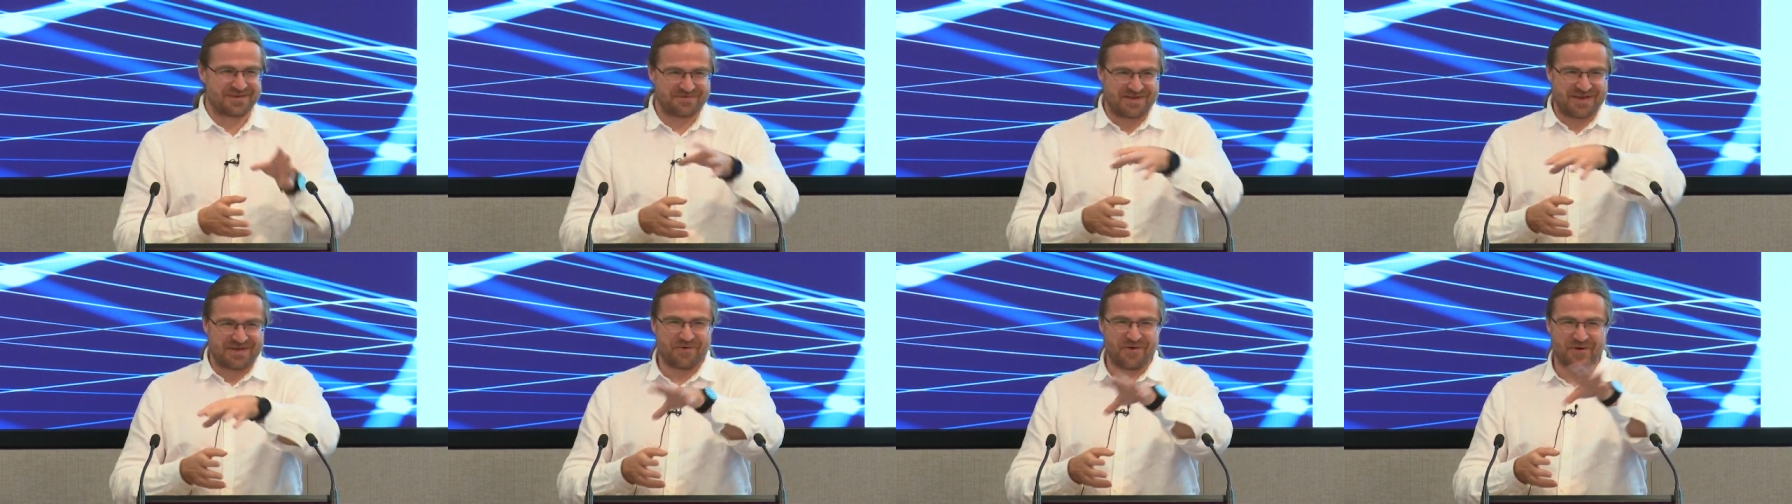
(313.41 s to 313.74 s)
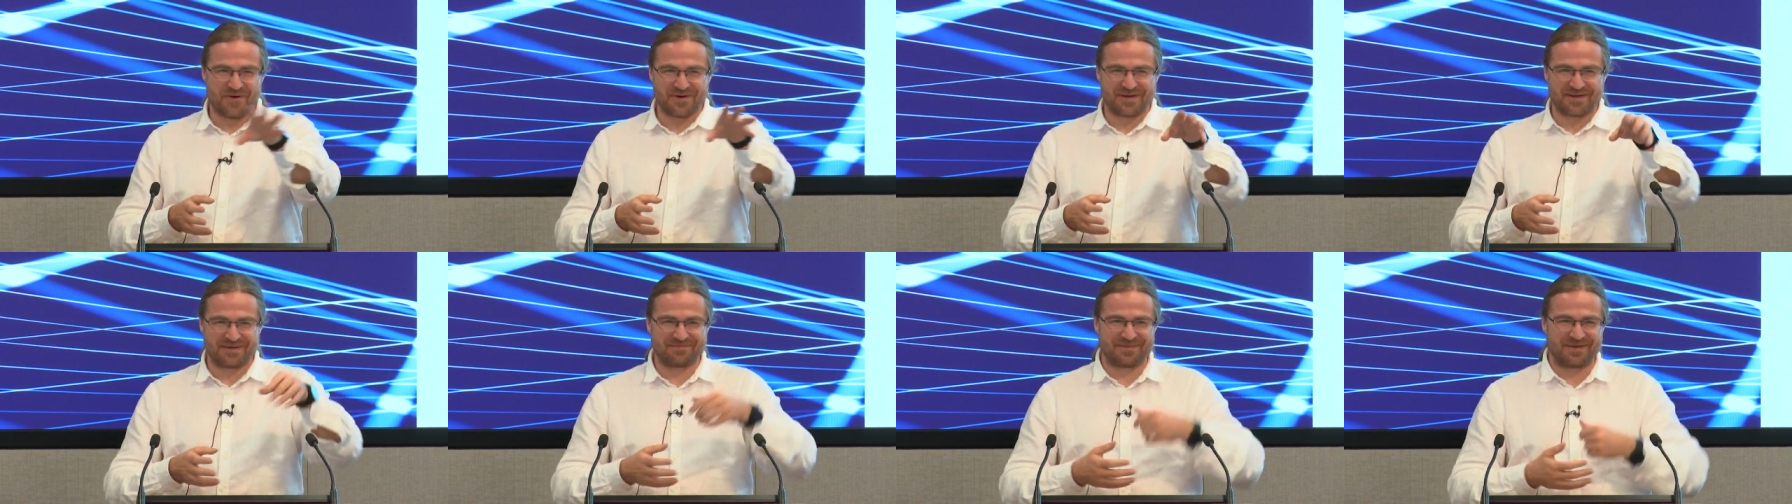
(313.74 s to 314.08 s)
we've
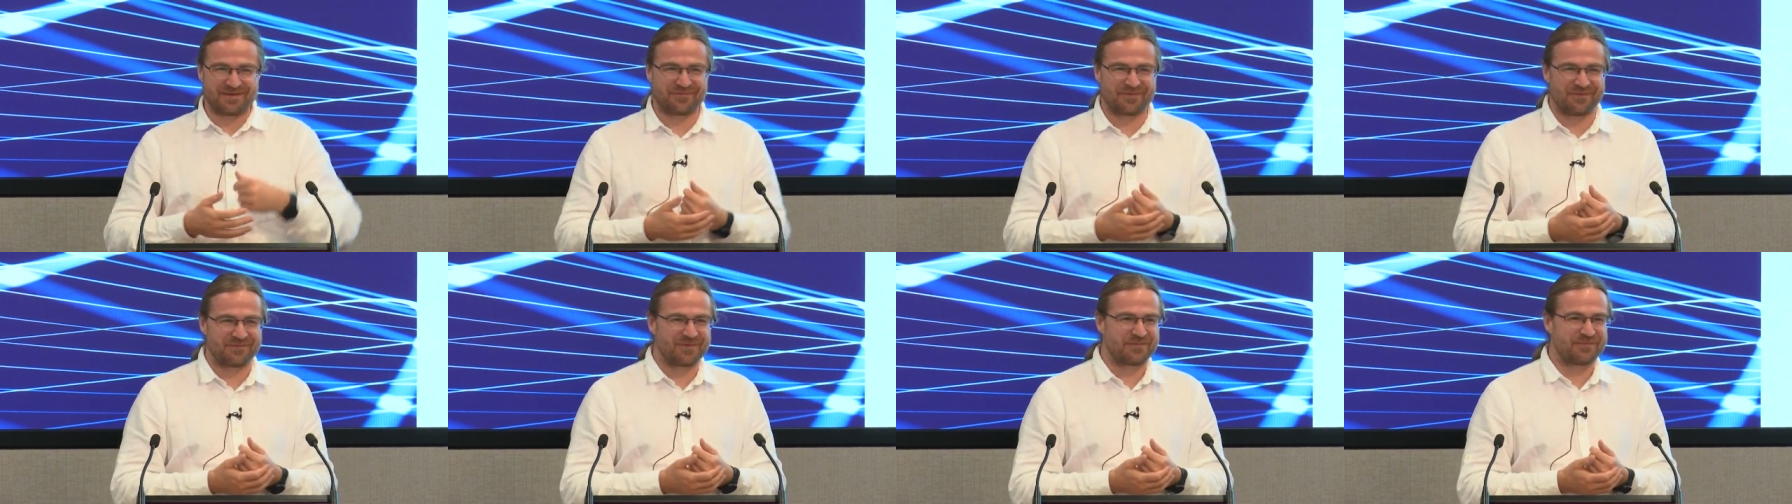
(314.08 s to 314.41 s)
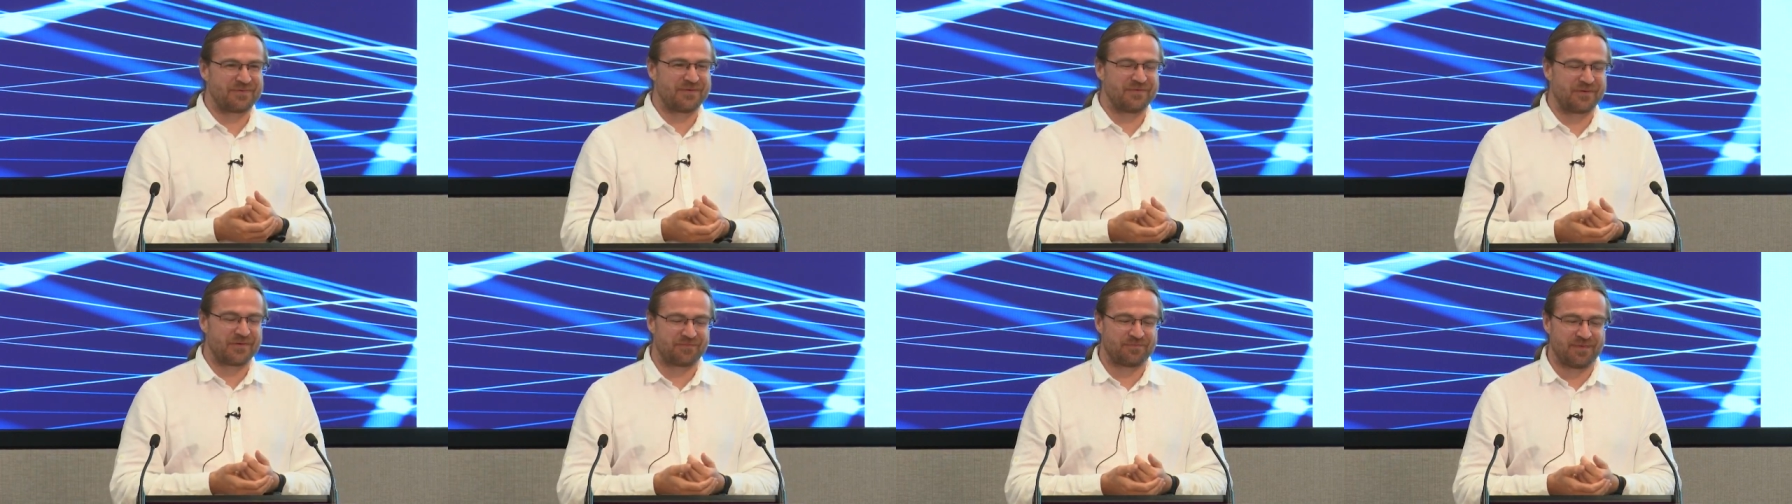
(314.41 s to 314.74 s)
heard it a bit from the
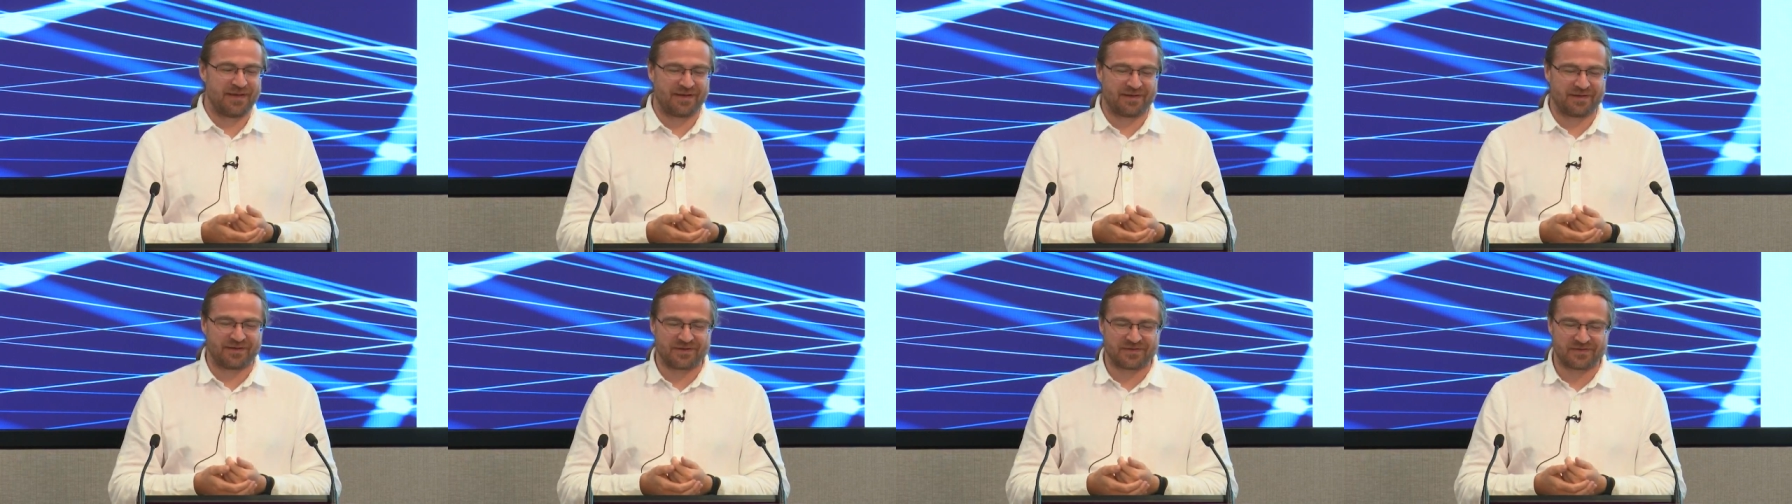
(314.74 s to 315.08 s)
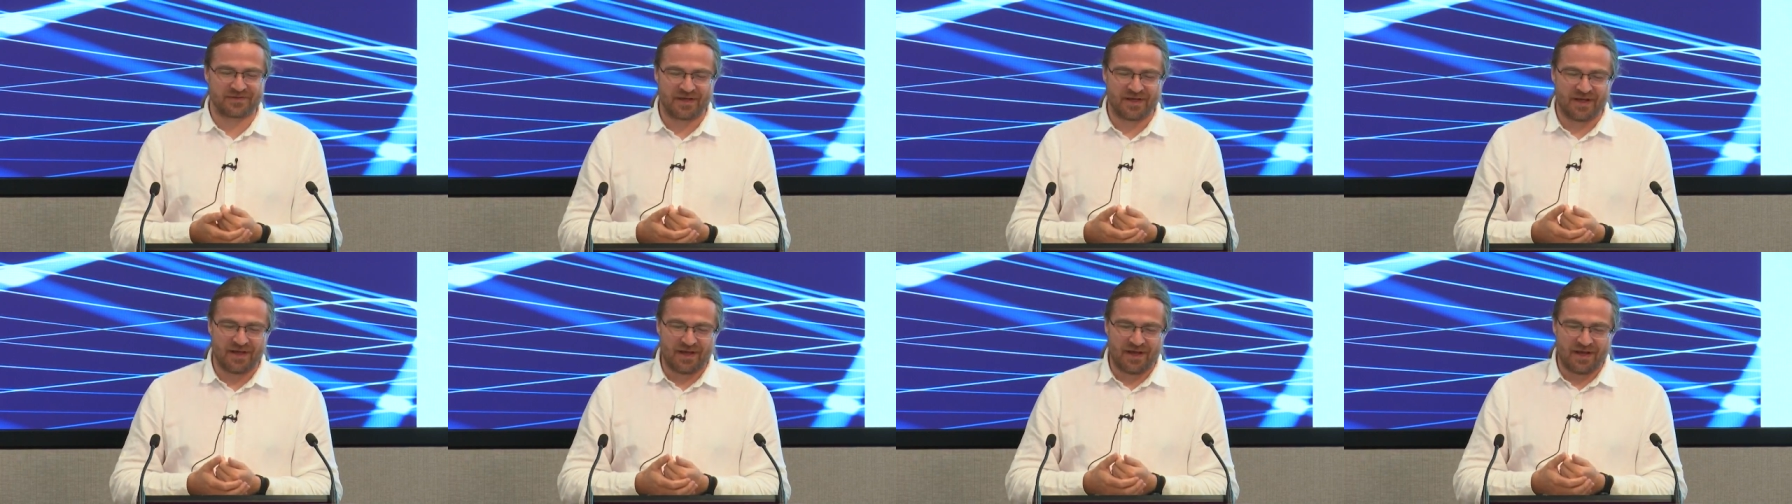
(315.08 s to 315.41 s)
previous speakers,
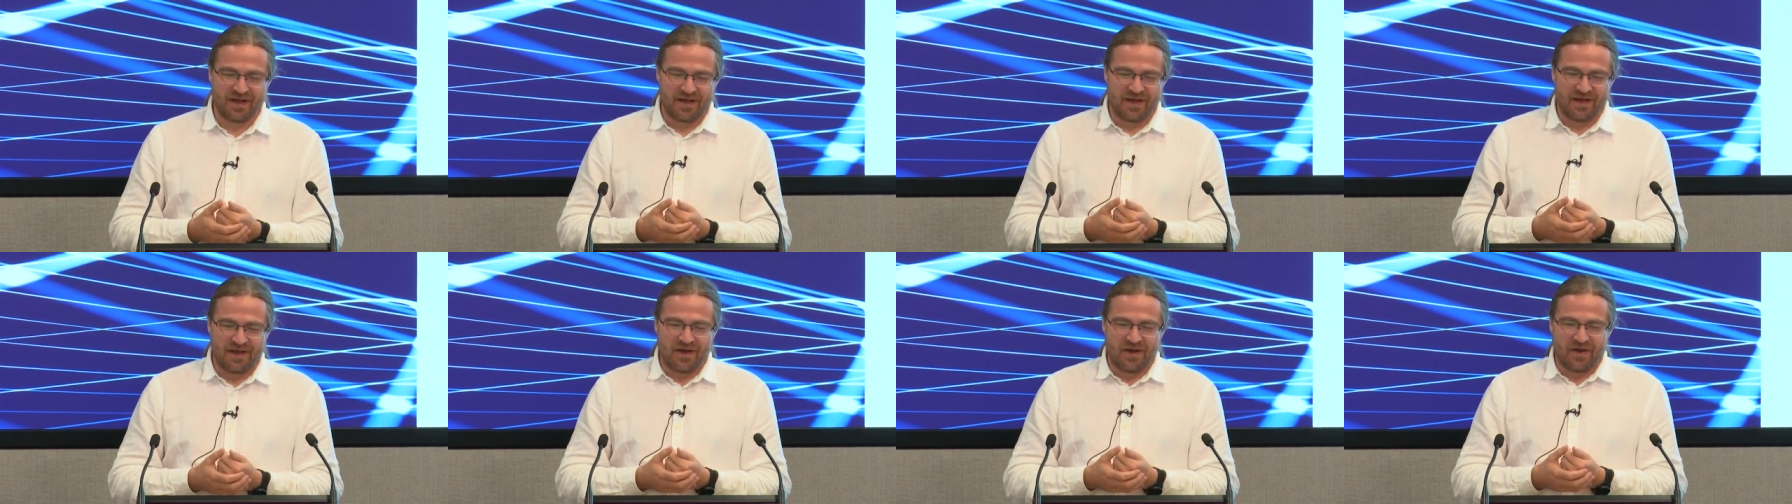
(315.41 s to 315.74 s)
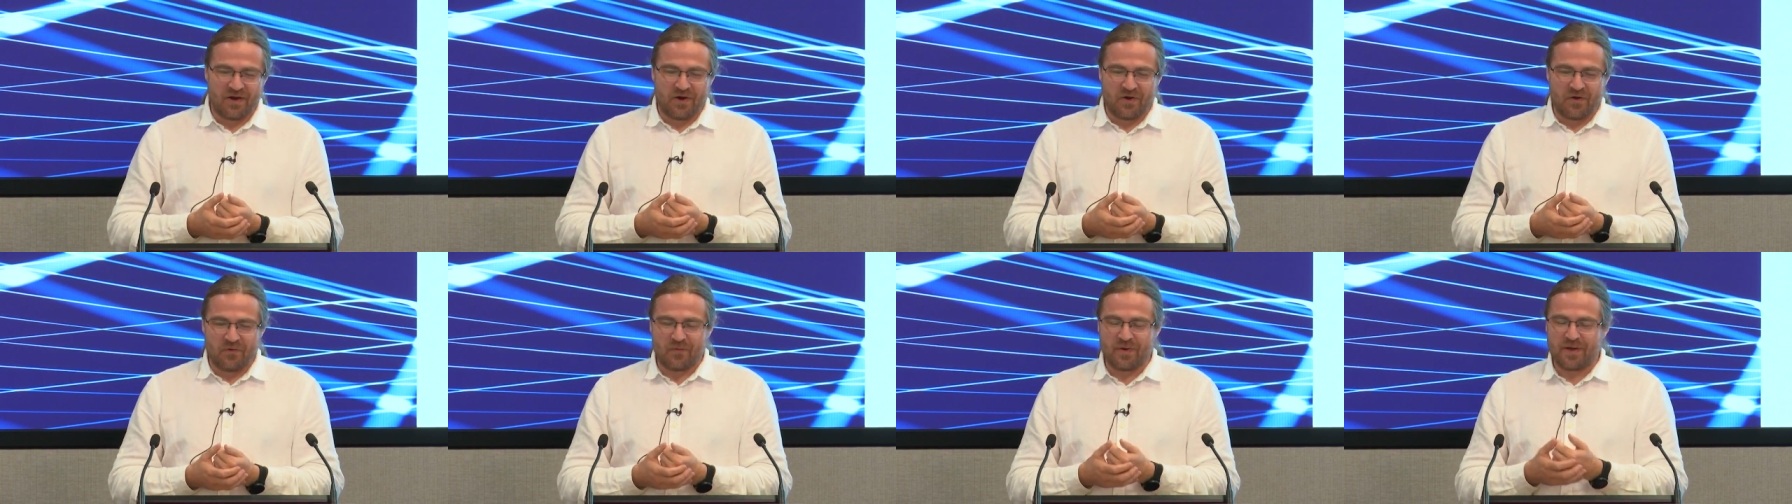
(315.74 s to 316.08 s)

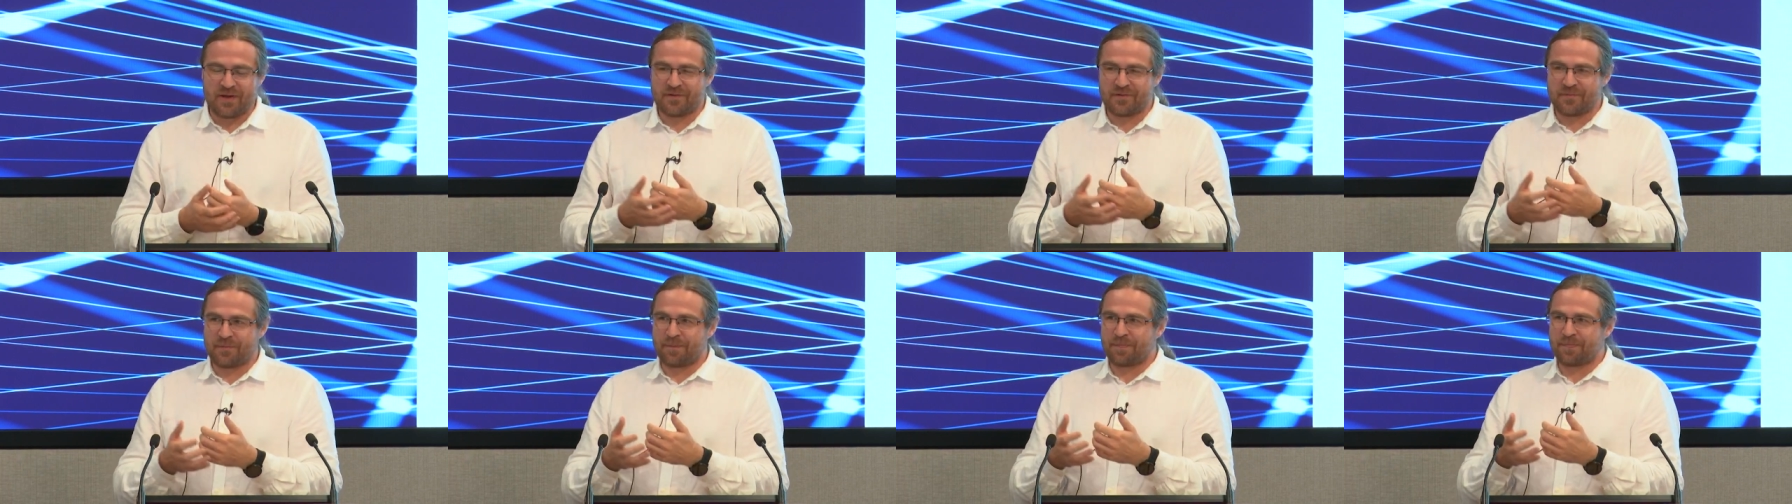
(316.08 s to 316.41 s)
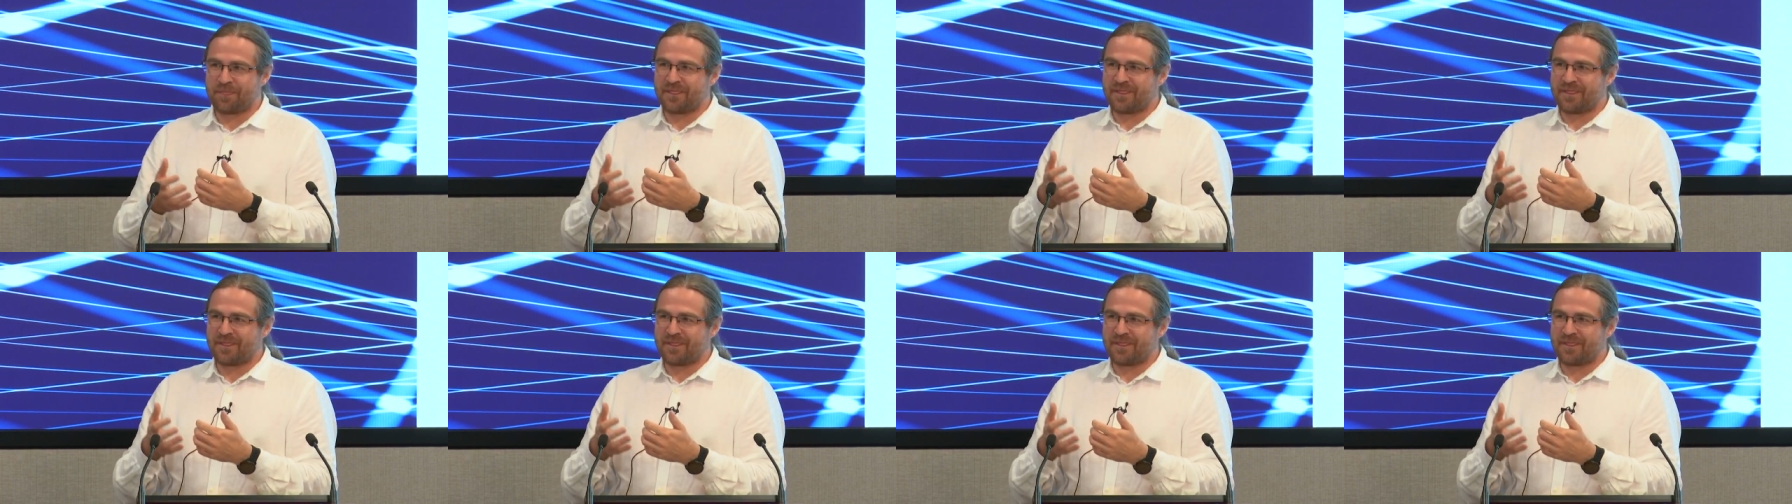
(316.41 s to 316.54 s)
well,